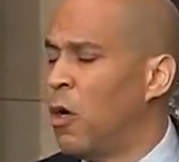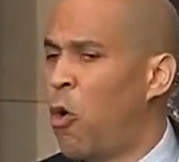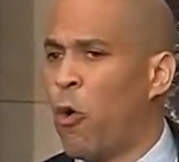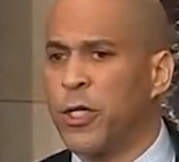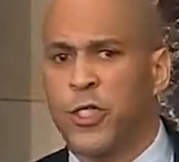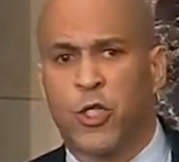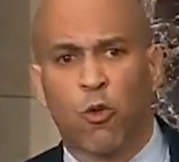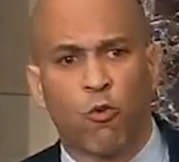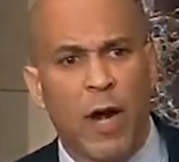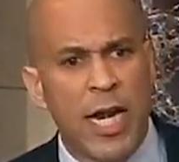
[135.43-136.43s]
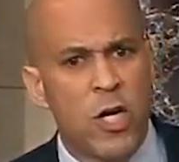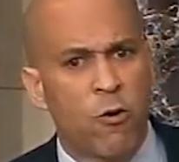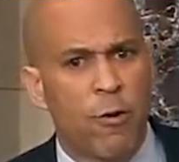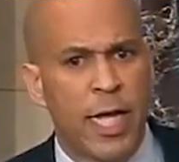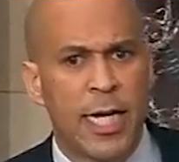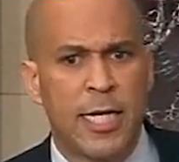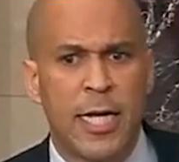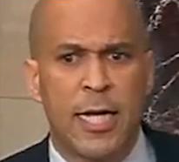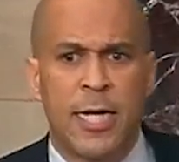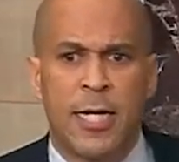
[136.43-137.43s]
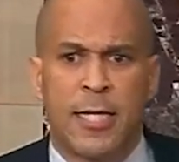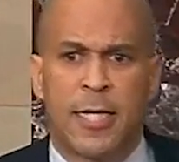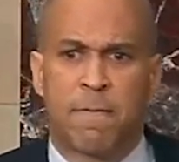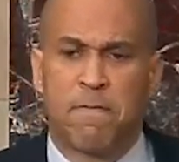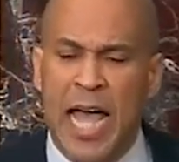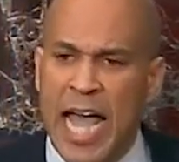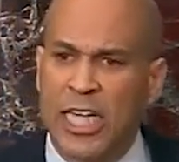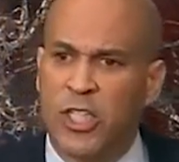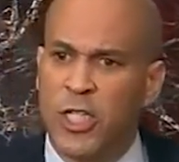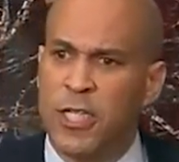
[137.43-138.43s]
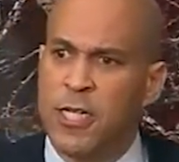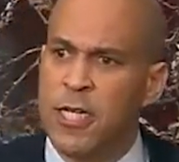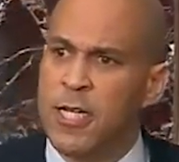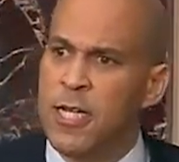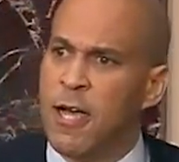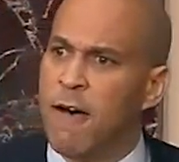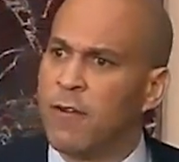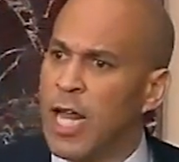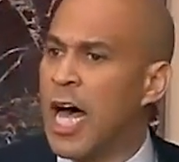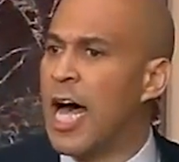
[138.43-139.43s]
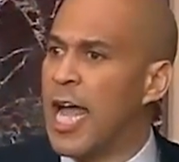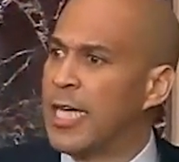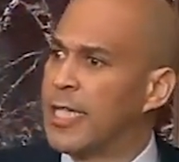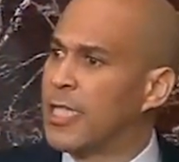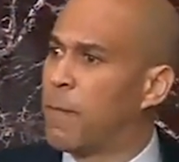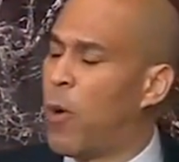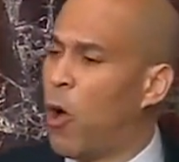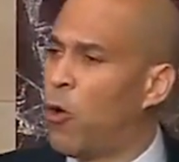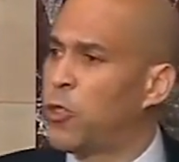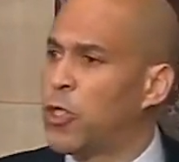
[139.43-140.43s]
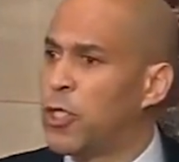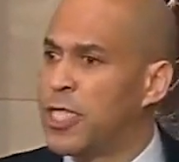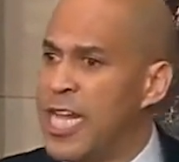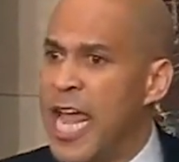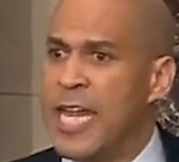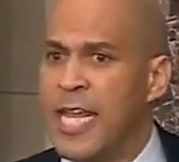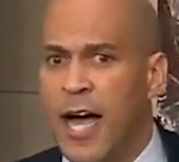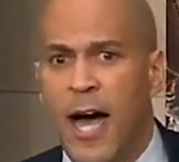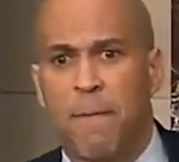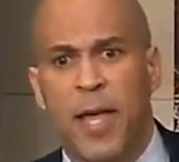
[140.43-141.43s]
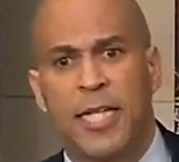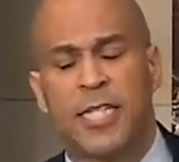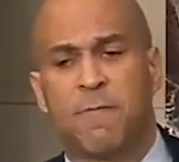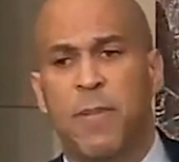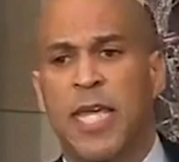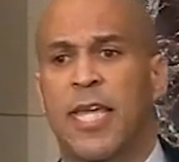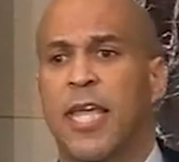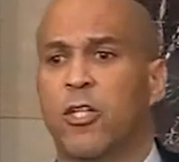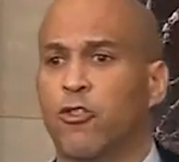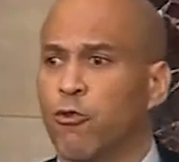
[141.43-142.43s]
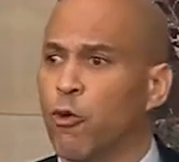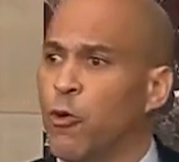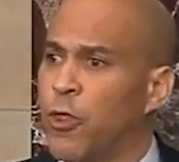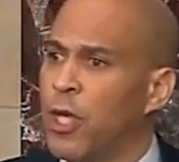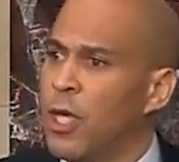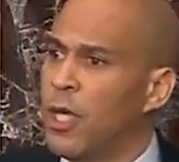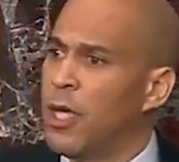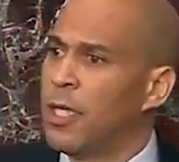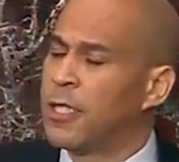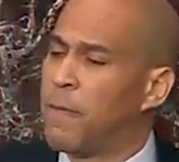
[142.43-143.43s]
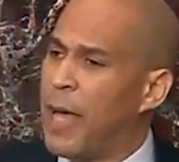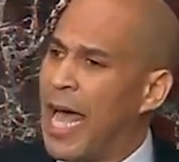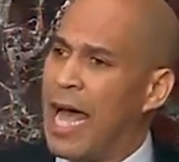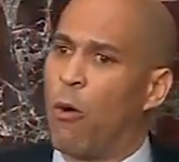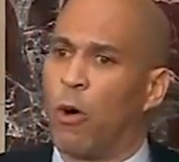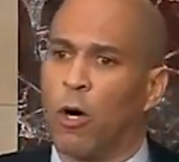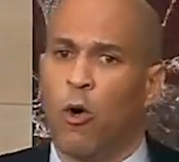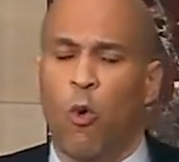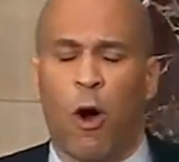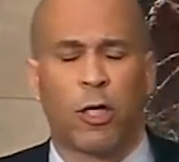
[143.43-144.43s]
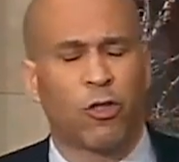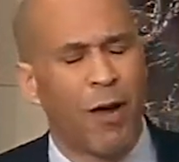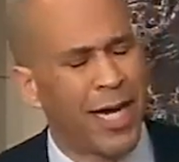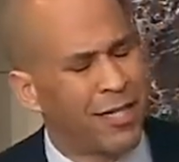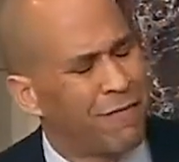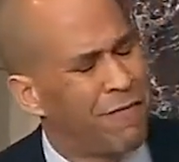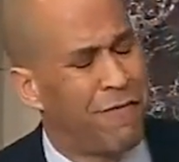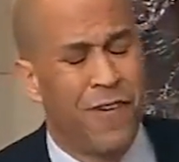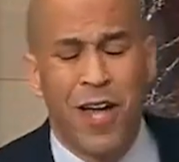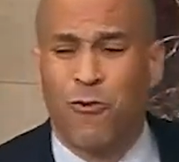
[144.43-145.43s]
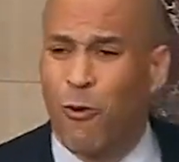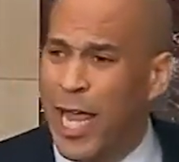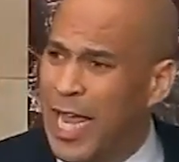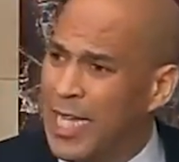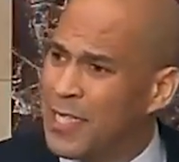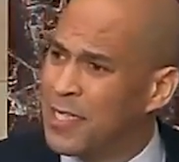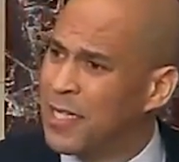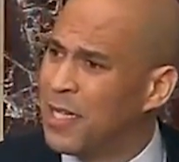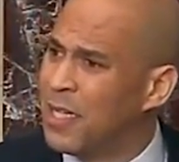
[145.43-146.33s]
who are surrendering to the passion of lies as opposed to standing up and speaking truth to power, who are trying to fundraise